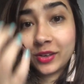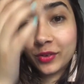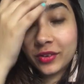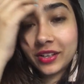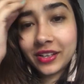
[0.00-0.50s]

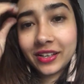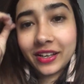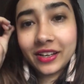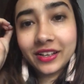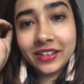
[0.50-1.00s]
in
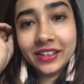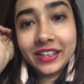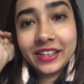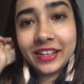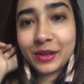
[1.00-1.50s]

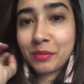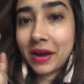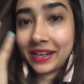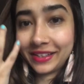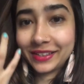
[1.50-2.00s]
their
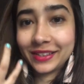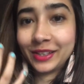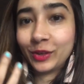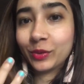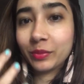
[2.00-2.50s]
mind,
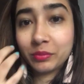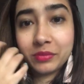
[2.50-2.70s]
you know